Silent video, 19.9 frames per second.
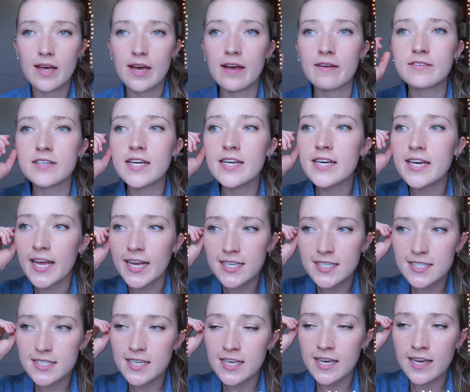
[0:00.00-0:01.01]
I've done night
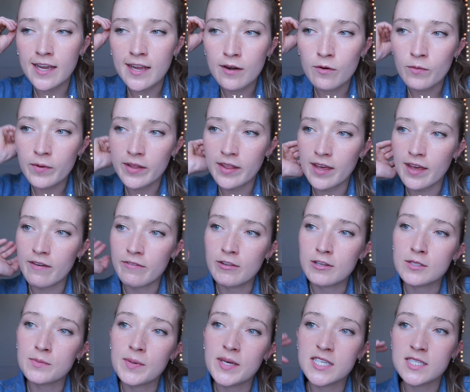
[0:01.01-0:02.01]
skiing where they have
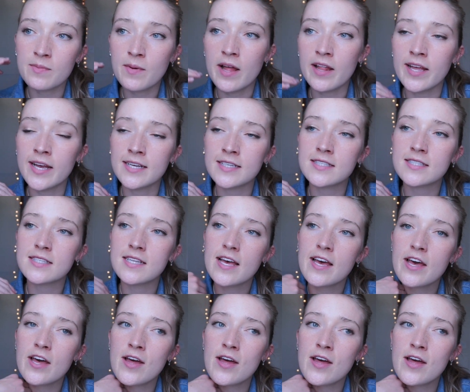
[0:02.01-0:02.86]
those big spotlights,